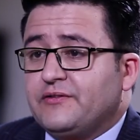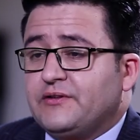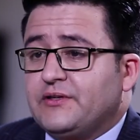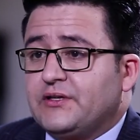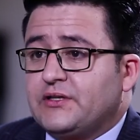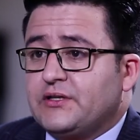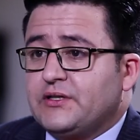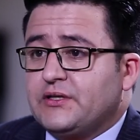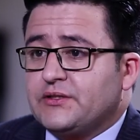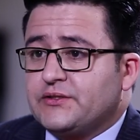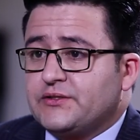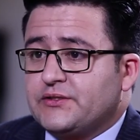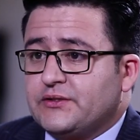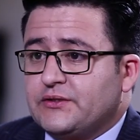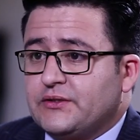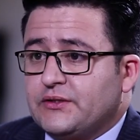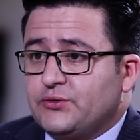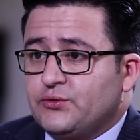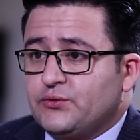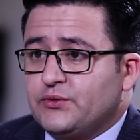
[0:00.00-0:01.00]
decades
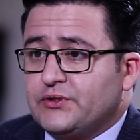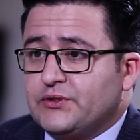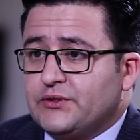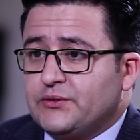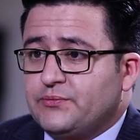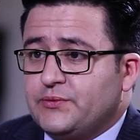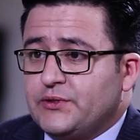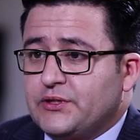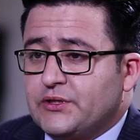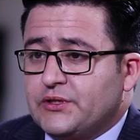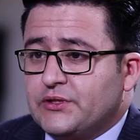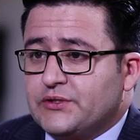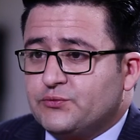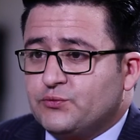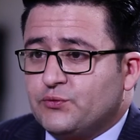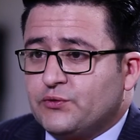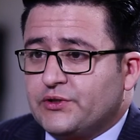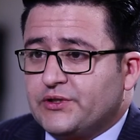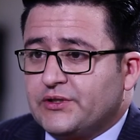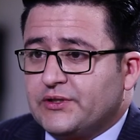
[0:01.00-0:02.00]
the UNDP is
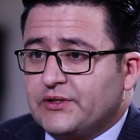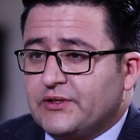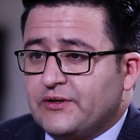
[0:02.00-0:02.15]
working in